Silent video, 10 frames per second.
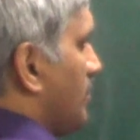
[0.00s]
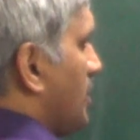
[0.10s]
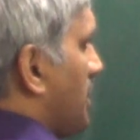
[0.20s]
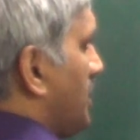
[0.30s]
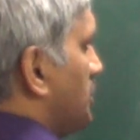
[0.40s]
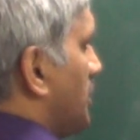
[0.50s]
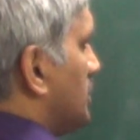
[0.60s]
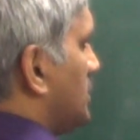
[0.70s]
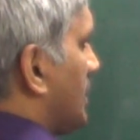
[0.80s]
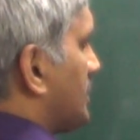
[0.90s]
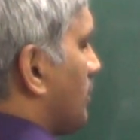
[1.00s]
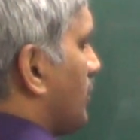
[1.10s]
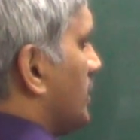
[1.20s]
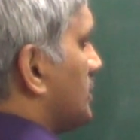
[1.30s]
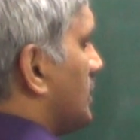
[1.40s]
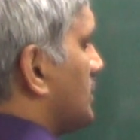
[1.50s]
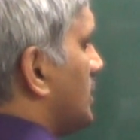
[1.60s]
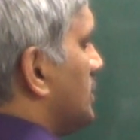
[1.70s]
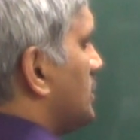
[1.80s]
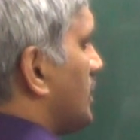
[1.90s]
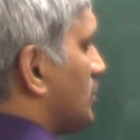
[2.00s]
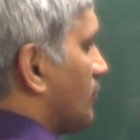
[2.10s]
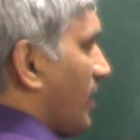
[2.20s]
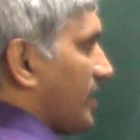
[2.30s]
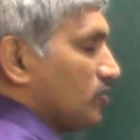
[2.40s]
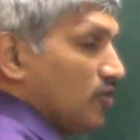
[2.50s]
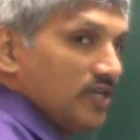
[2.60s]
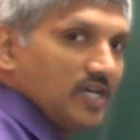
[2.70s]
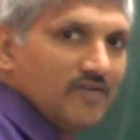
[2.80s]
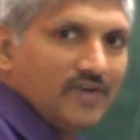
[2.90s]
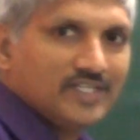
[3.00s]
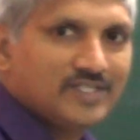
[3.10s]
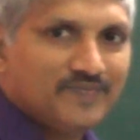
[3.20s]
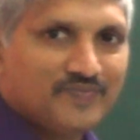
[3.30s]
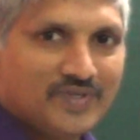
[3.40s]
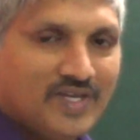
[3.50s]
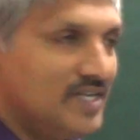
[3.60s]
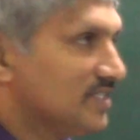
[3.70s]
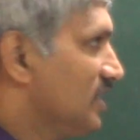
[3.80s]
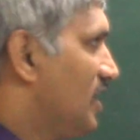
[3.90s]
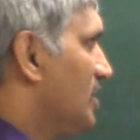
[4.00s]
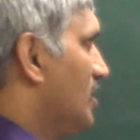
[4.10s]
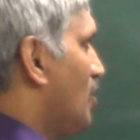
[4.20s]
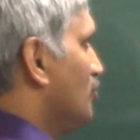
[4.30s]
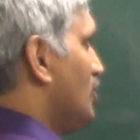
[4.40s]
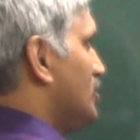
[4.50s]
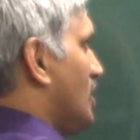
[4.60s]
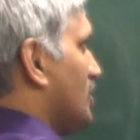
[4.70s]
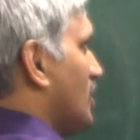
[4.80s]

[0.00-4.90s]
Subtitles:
be arranged in 6 places in 6 factorial ways. So now these are